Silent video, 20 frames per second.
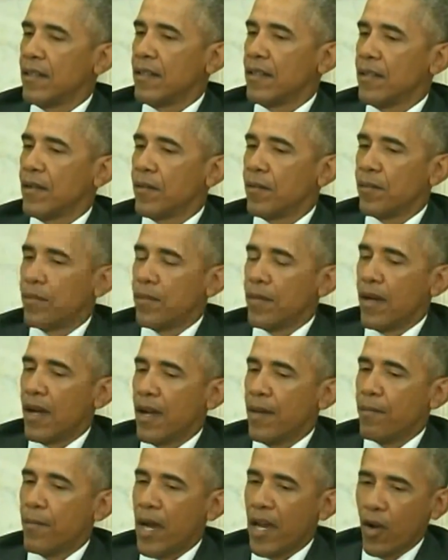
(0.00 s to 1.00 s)
you know,
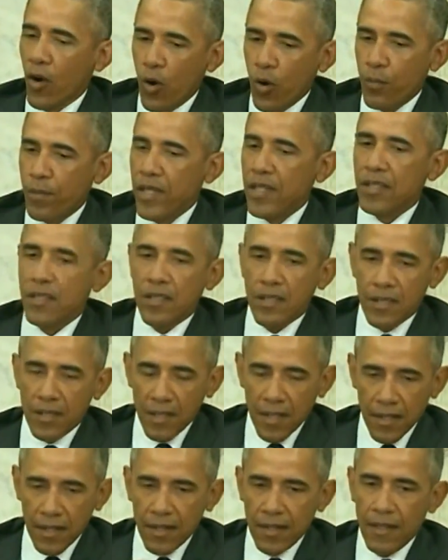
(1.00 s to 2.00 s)
my hope is
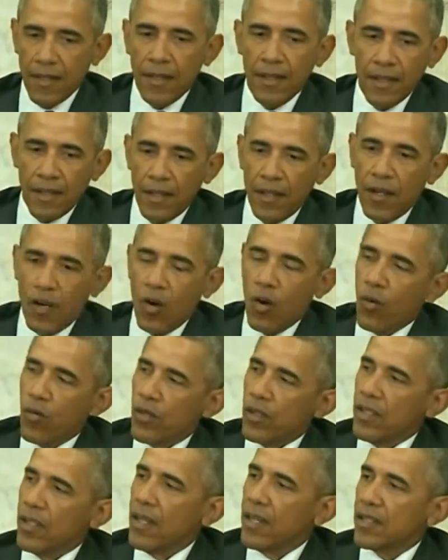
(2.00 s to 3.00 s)
that
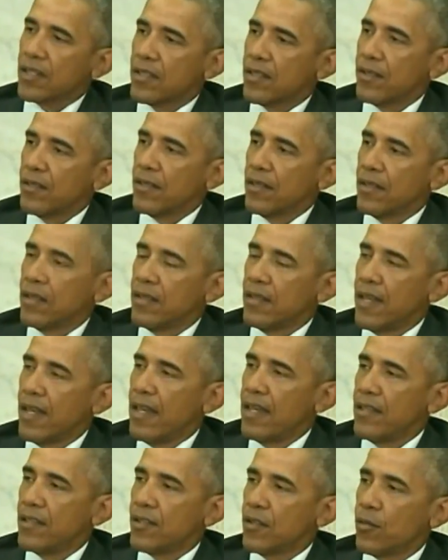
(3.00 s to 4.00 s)
over the next
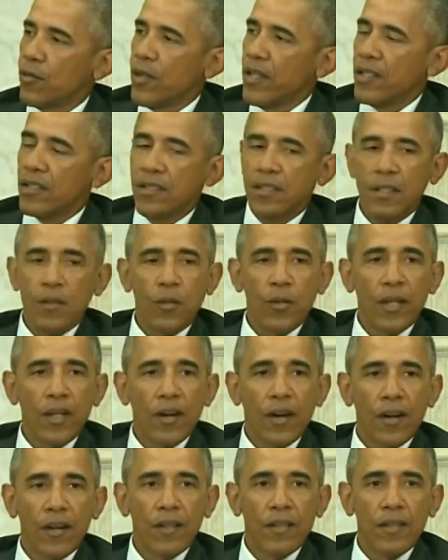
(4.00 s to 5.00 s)
days and weeks that we
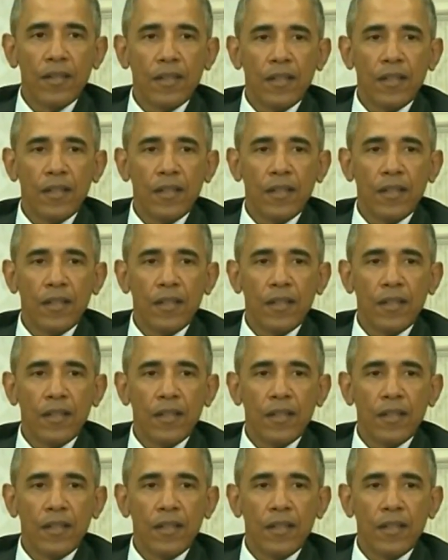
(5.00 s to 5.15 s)
are